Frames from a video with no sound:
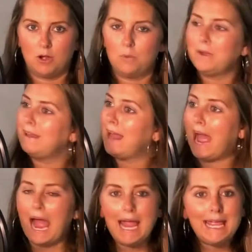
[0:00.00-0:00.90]
When
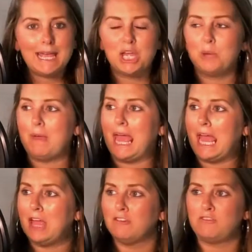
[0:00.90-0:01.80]
I am
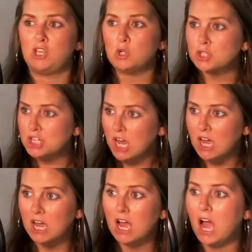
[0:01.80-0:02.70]
a
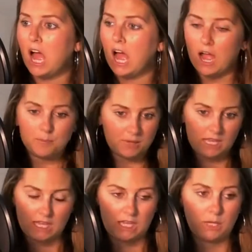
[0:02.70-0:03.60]
fuchsia, hot
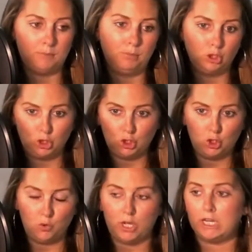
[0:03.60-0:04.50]
pink,
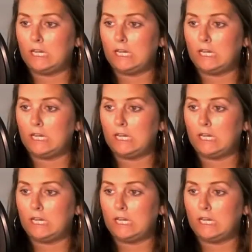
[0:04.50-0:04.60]
blue,